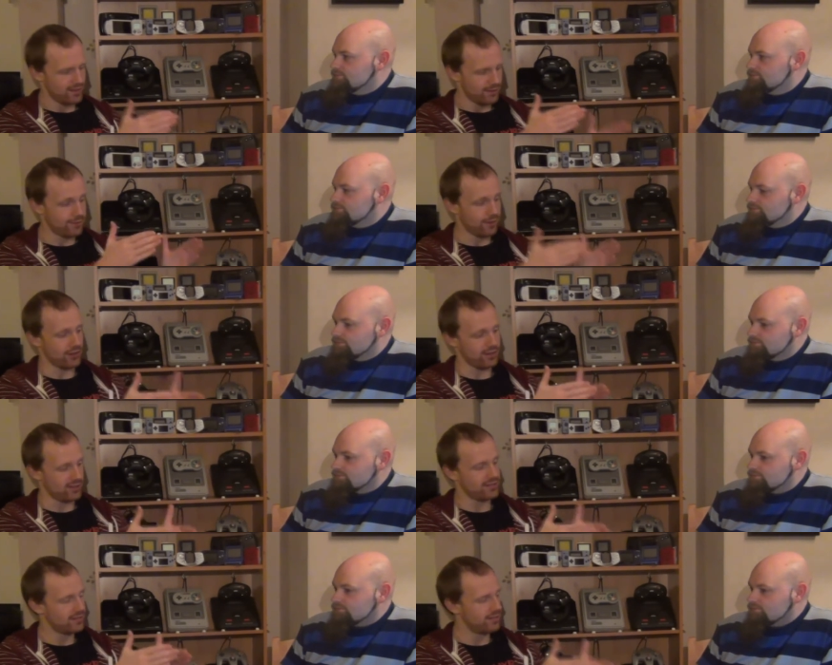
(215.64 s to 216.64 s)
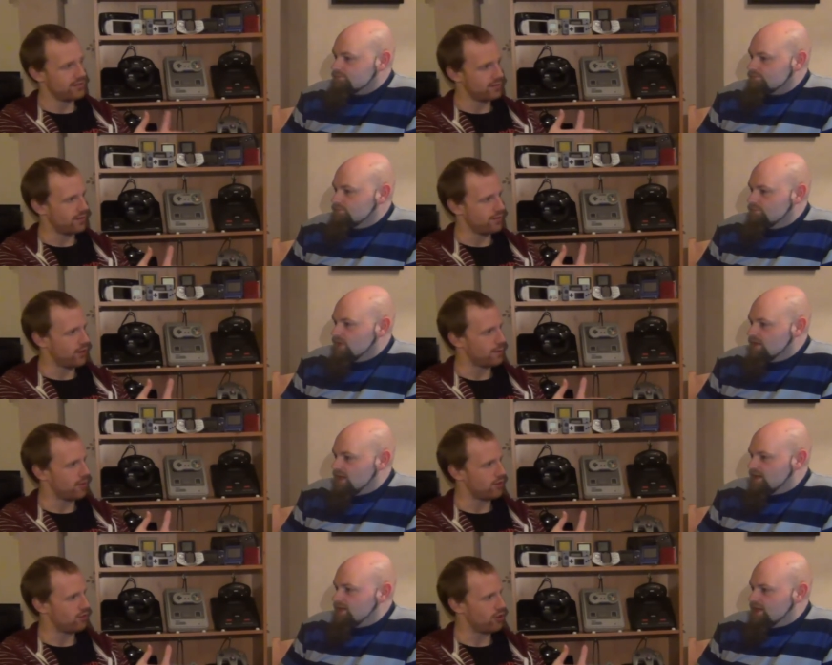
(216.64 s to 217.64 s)
Speaker 1: funnel the first
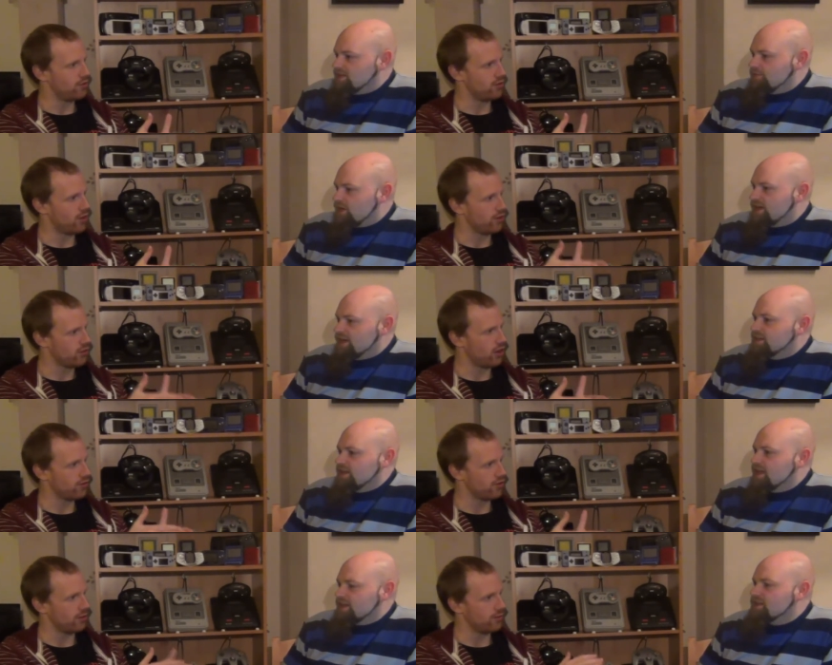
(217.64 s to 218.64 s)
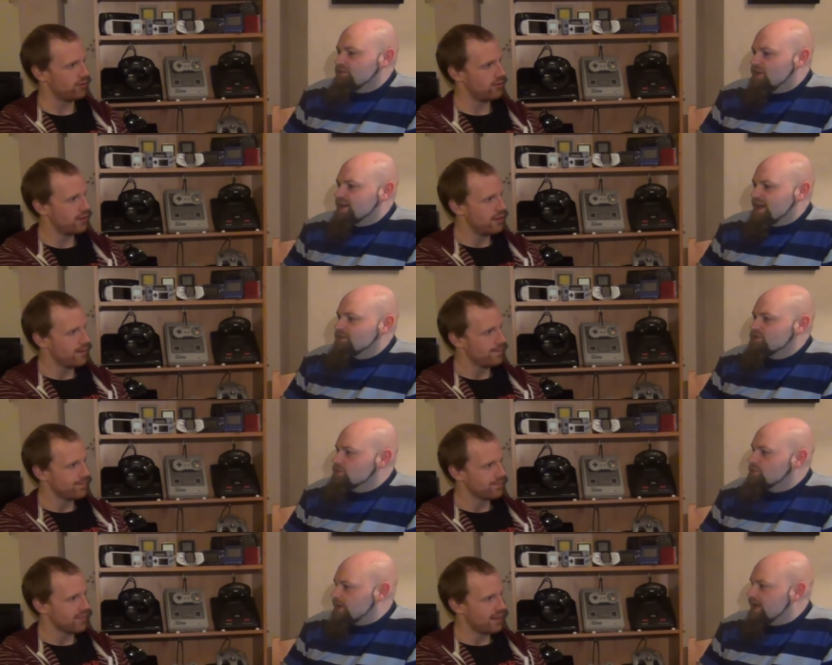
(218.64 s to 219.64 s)
person shooters it, it defined, on consoles. It, it, defined how you
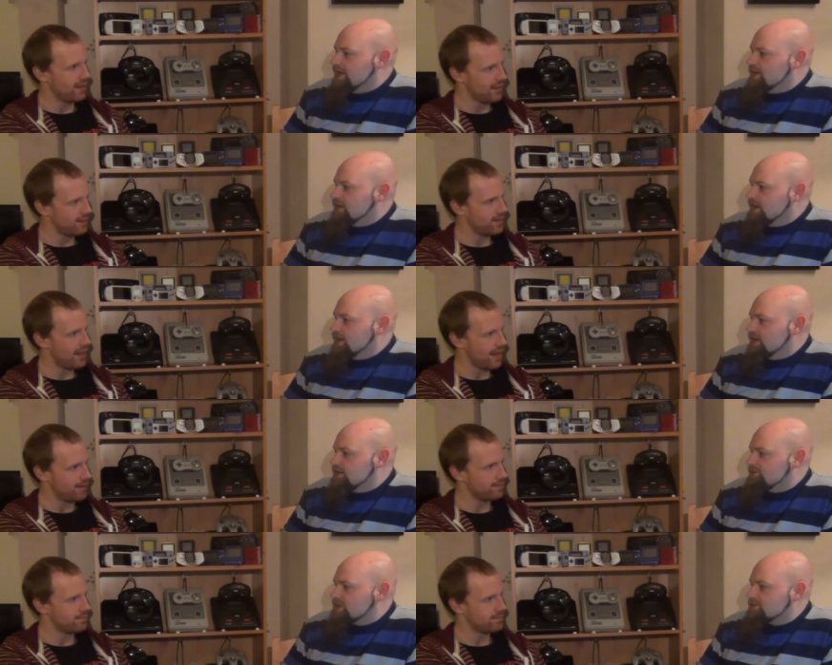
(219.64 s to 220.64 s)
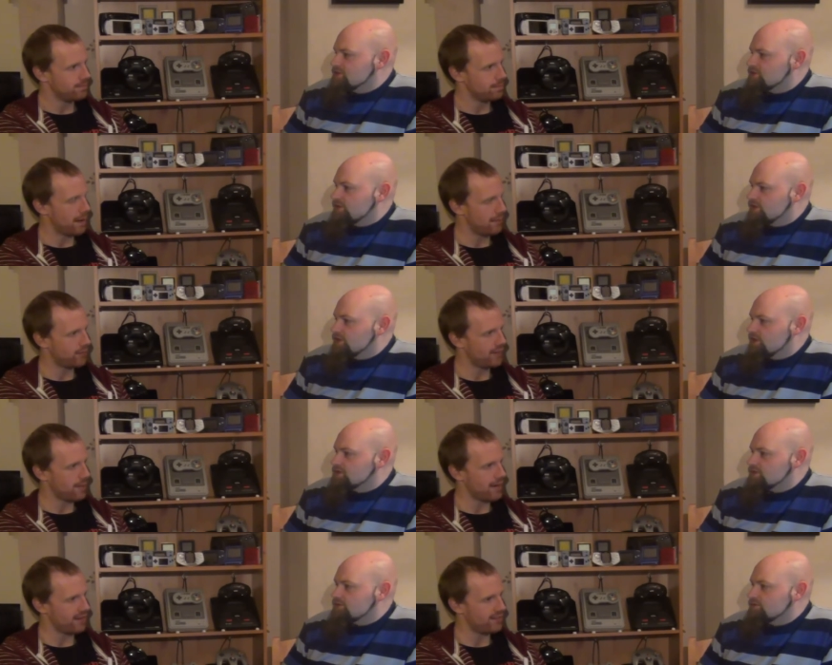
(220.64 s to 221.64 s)
would play. Uh, first person shooter. People
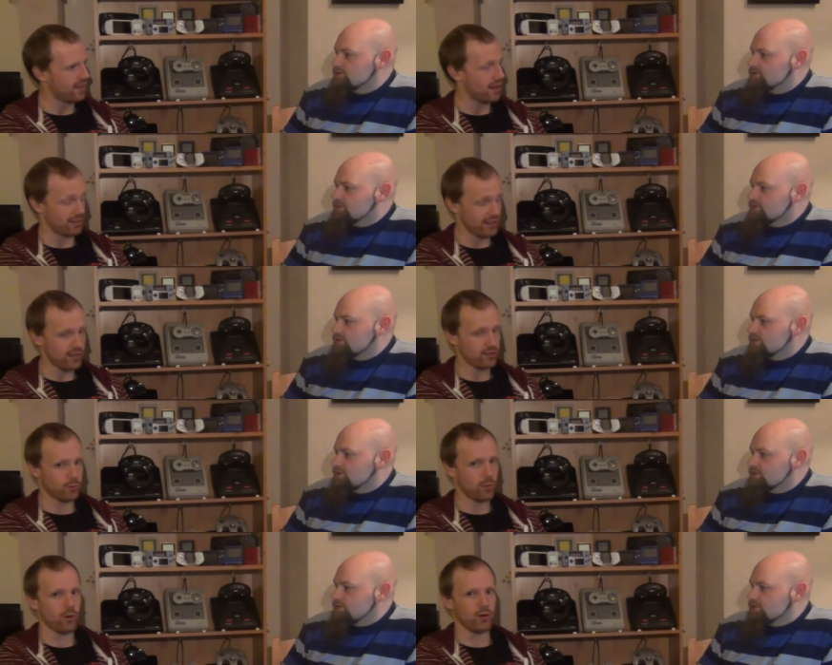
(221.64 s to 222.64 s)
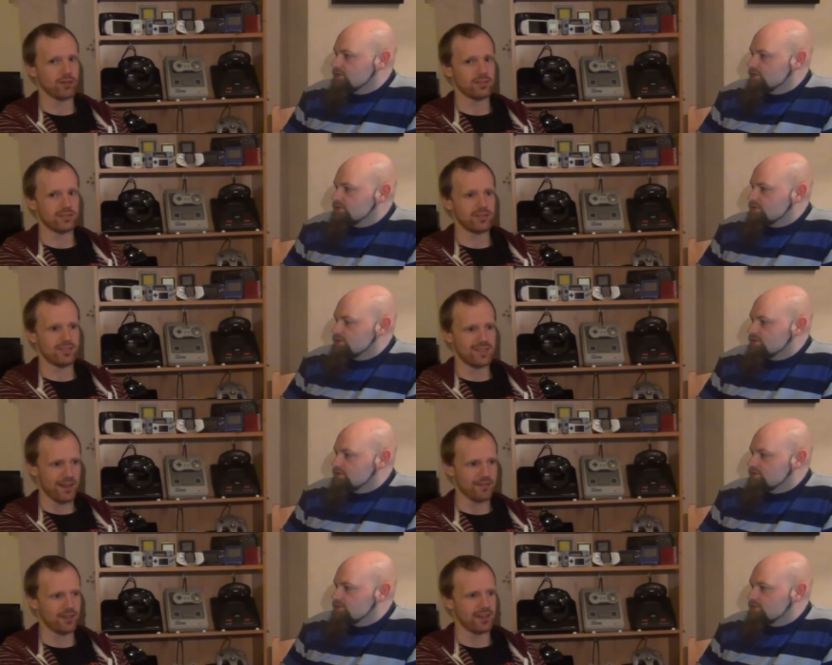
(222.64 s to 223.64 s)
forget about these stars and Gears of War
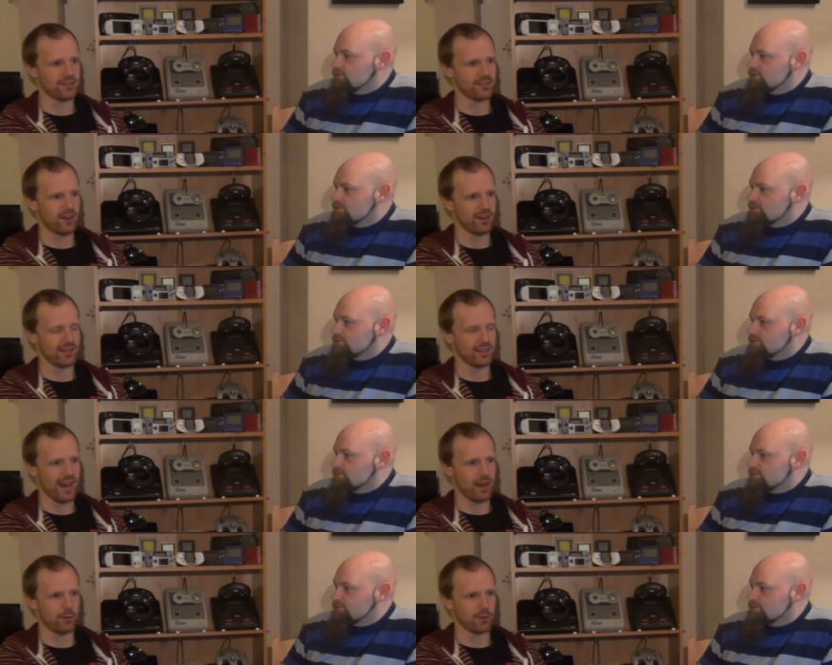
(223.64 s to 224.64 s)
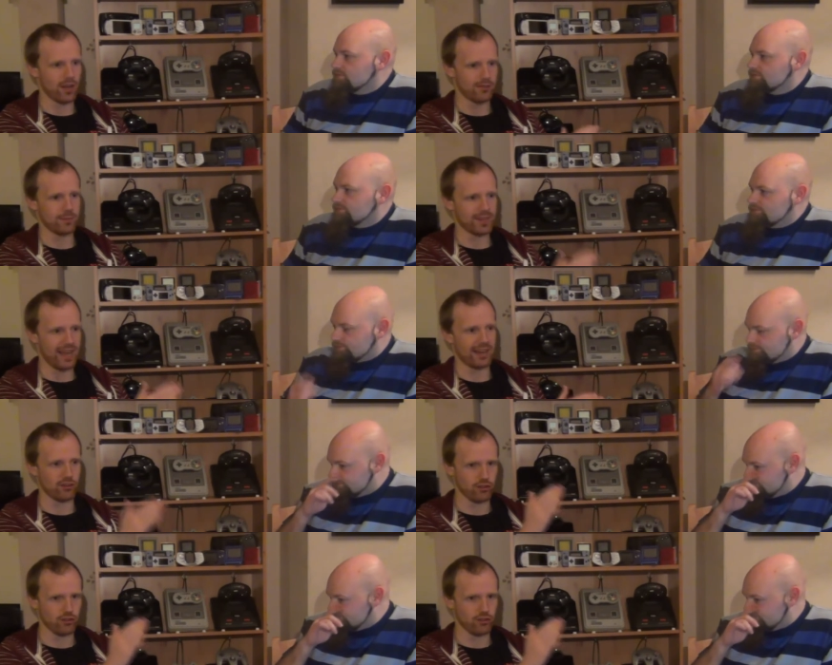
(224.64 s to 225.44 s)
definitely defined how cover mechanics